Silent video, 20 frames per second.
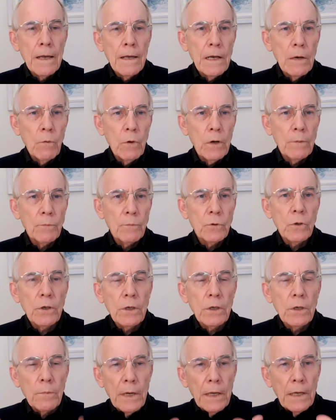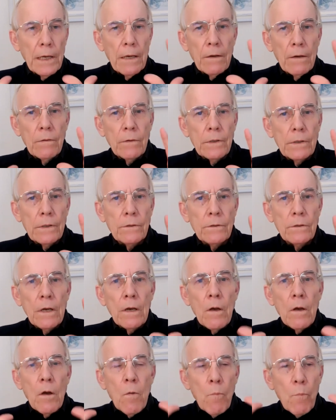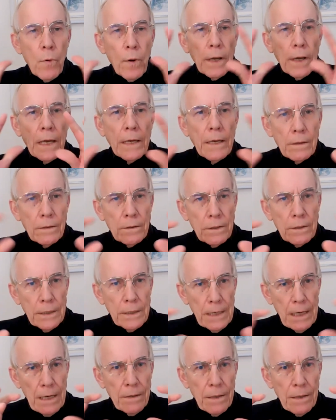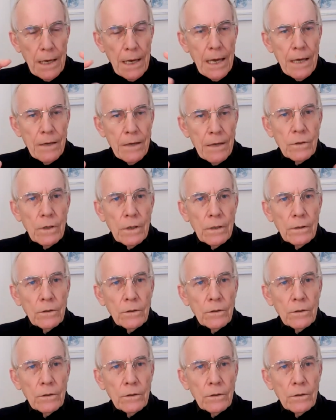Now, what I'm talking about here is bringing it together as a